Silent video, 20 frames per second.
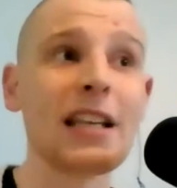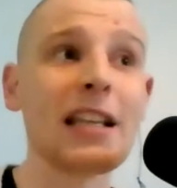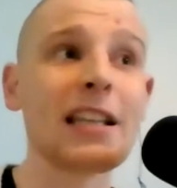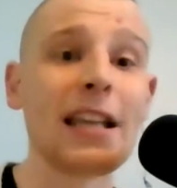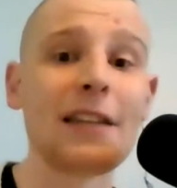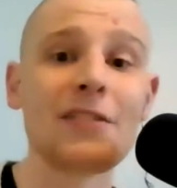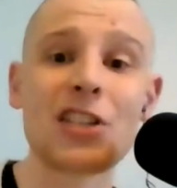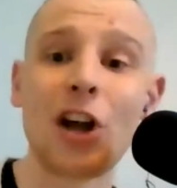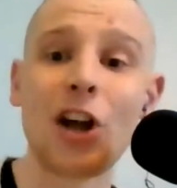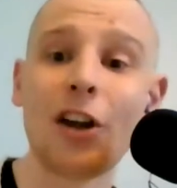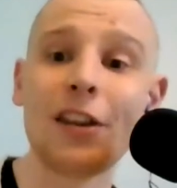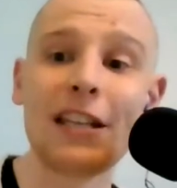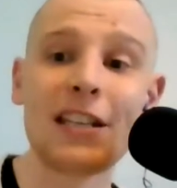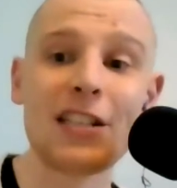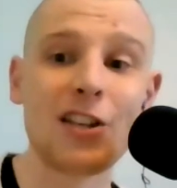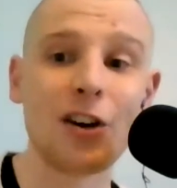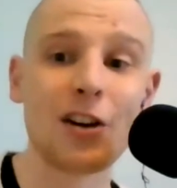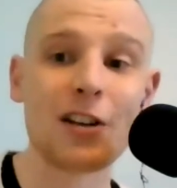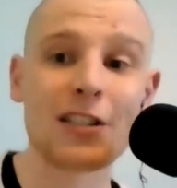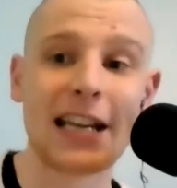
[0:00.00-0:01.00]
They've signed
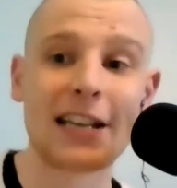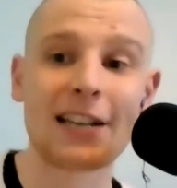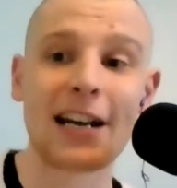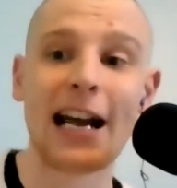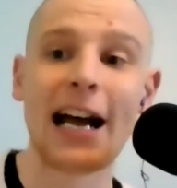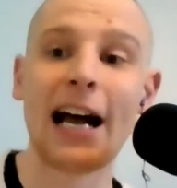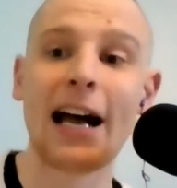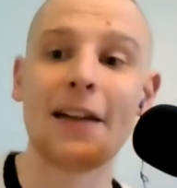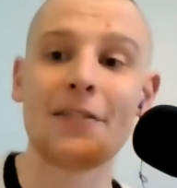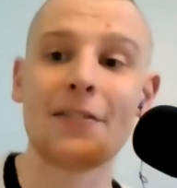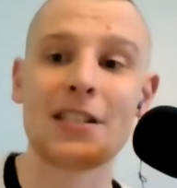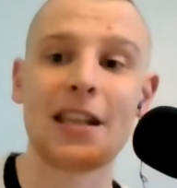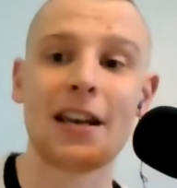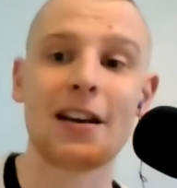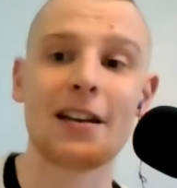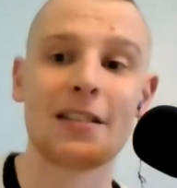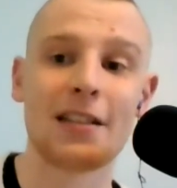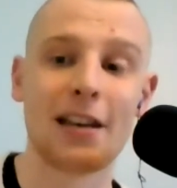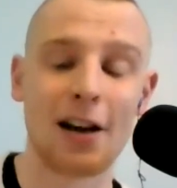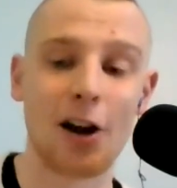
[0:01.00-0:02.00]
these young centre halves
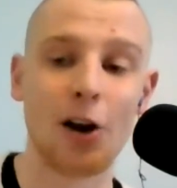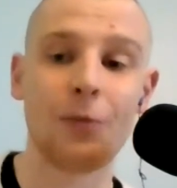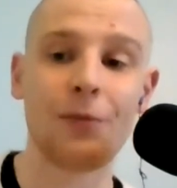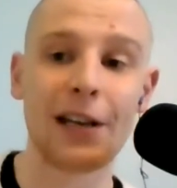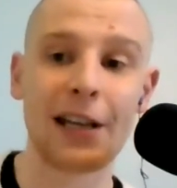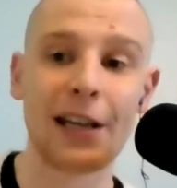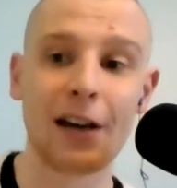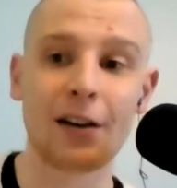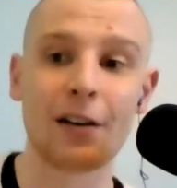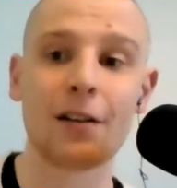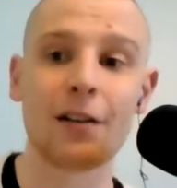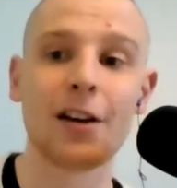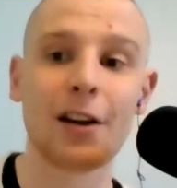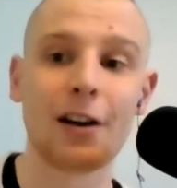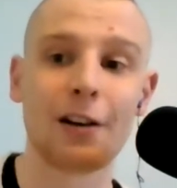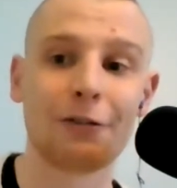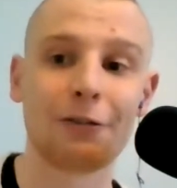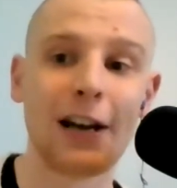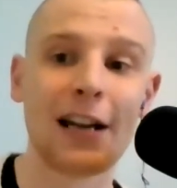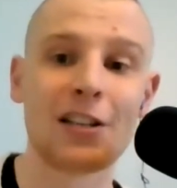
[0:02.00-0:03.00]
that are hopefully going
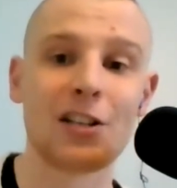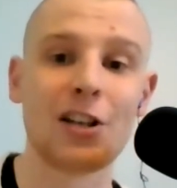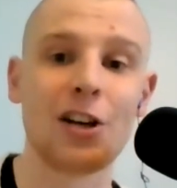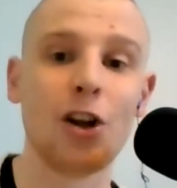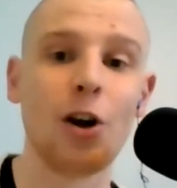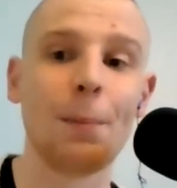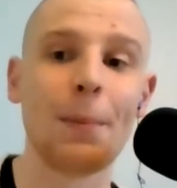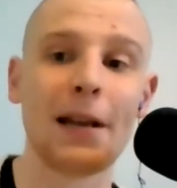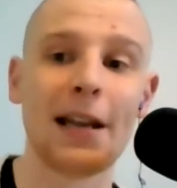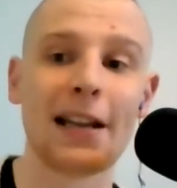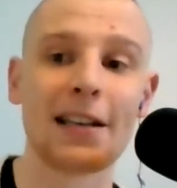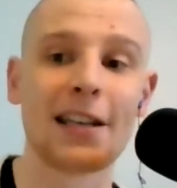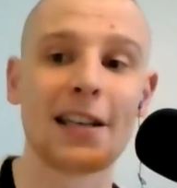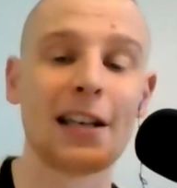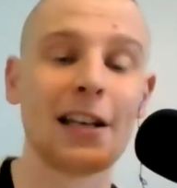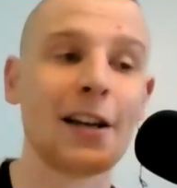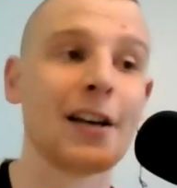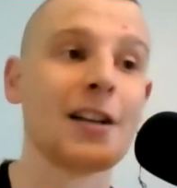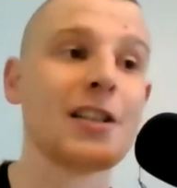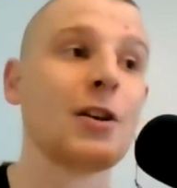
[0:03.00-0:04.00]
to freshen it up and
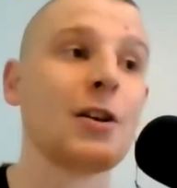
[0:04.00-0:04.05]
can learn.